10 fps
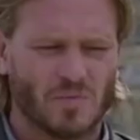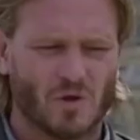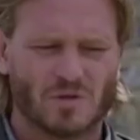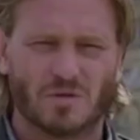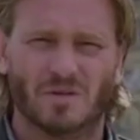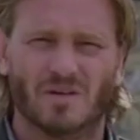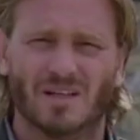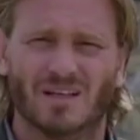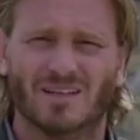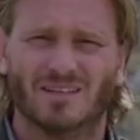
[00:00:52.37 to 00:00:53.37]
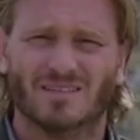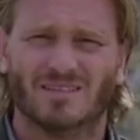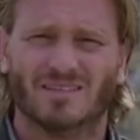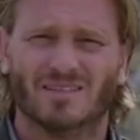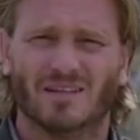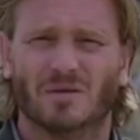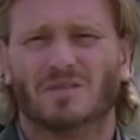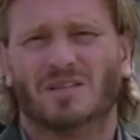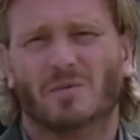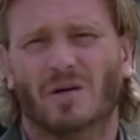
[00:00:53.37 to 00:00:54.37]
spoke to her earlier, I think it
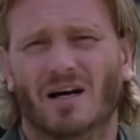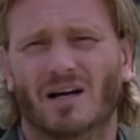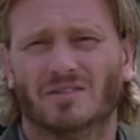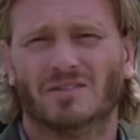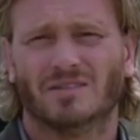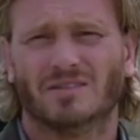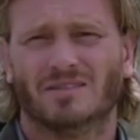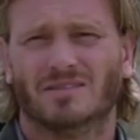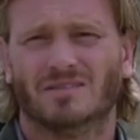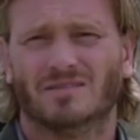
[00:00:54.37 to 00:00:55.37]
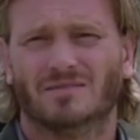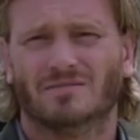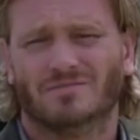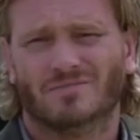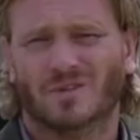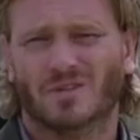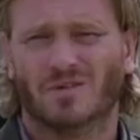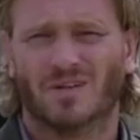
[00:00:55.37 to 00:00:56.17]
was a little bit harsh. What